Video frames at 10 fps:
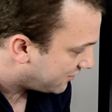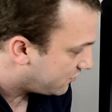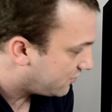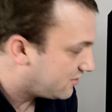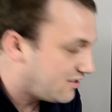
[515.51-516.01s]
As
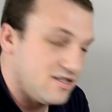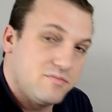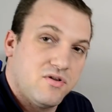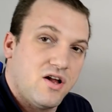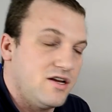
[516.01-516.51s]
you can see, there's
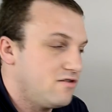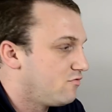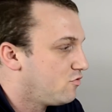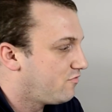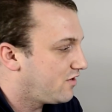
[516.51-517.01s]
plenty of
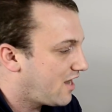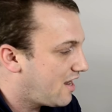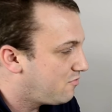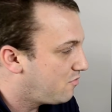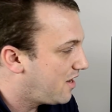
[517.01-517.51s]
room for
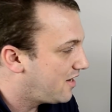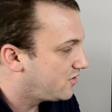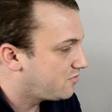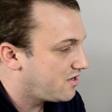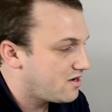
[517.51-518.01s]
cable
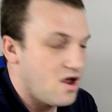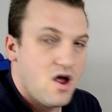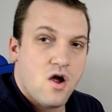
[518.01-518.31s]
management.